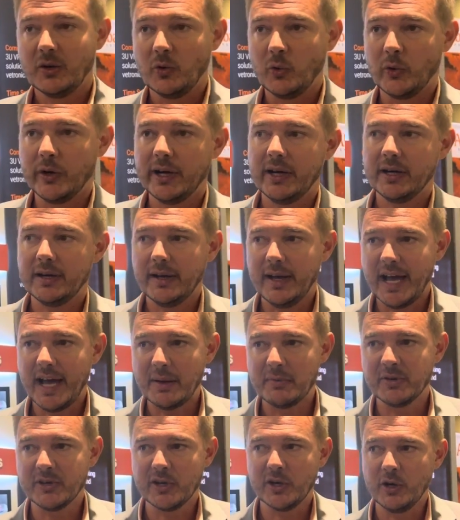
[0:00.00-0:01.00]
where
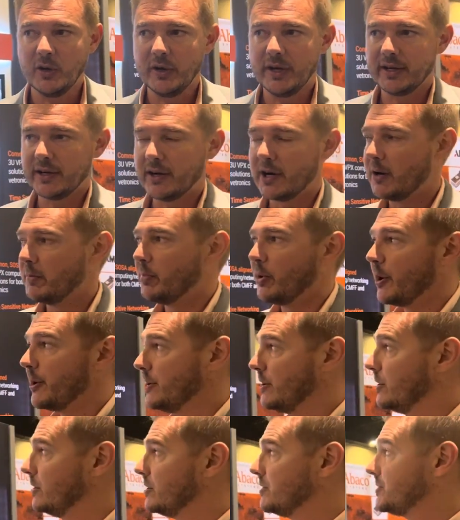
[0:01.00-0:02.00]
Abaco and our
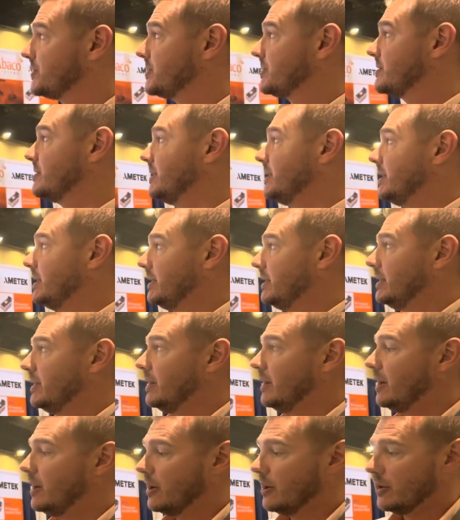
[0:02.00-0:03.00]
partners
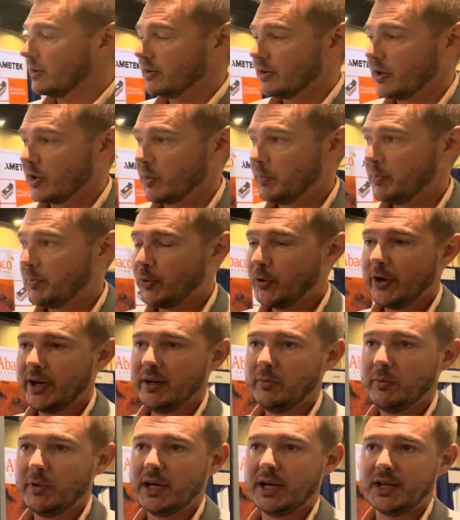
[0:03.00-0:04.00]
are
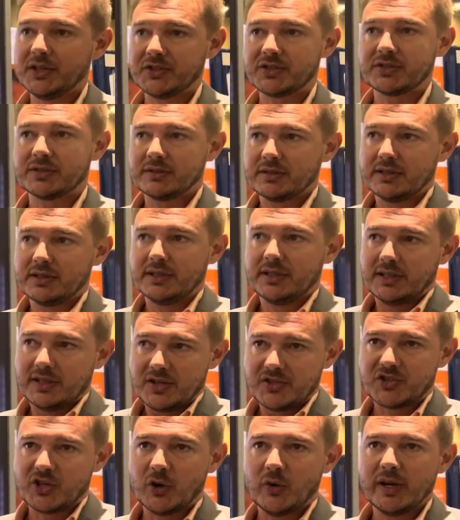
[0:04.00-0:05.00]
pretty much
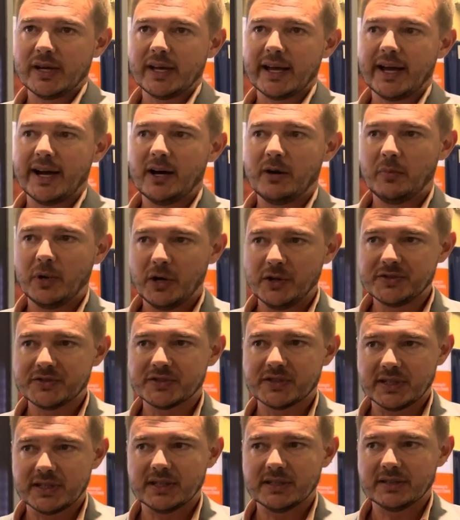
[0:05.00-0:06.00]
showing how
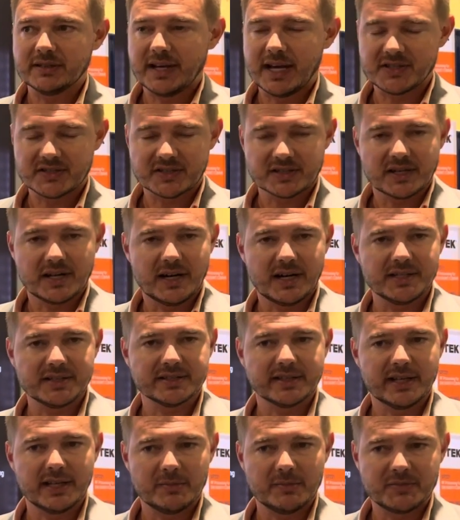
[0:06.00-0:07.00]
MOSA as a
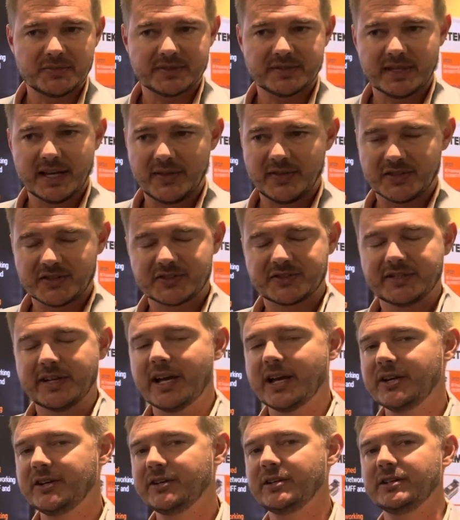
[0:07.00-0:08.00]
concept and the
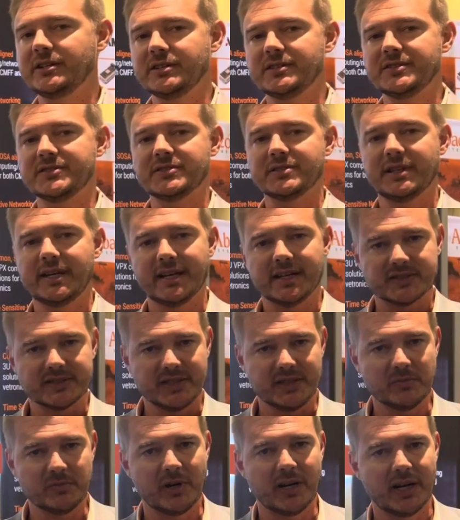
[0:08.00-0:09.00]
standards like
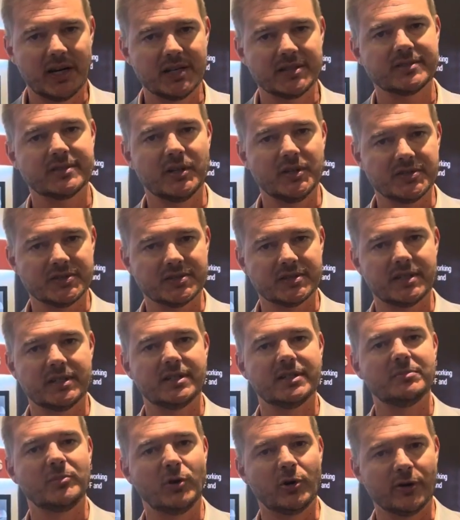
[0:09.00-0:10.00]
CMOS,
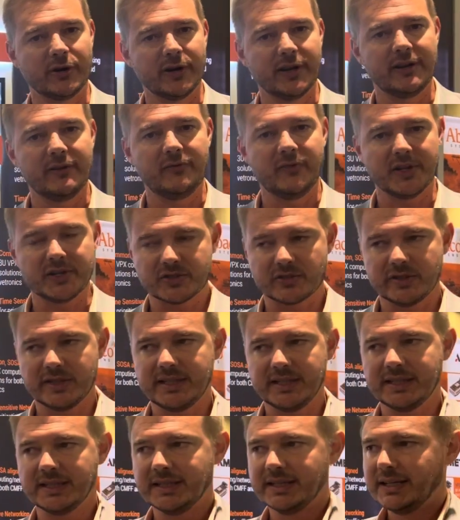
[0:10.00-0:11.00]
SOSA, MORA, and
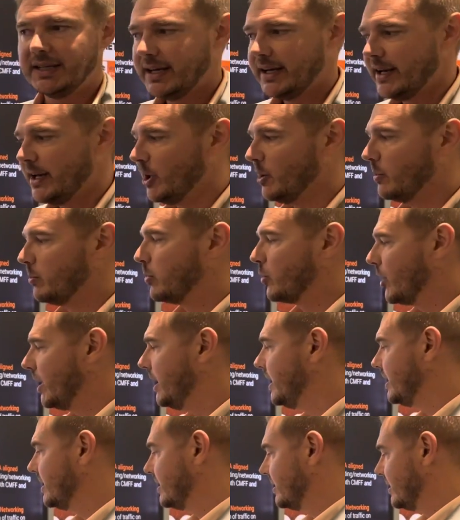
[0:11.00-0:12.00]
Victory help
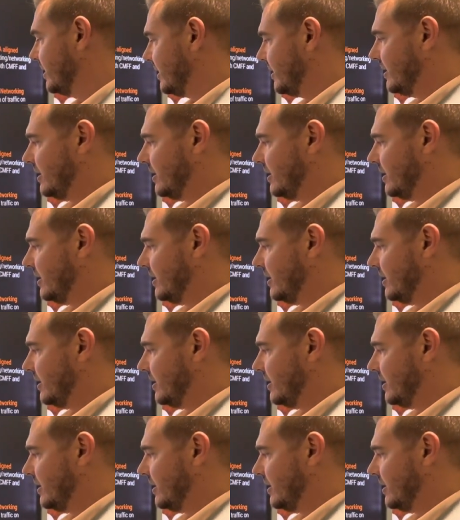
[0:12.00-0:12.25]
bring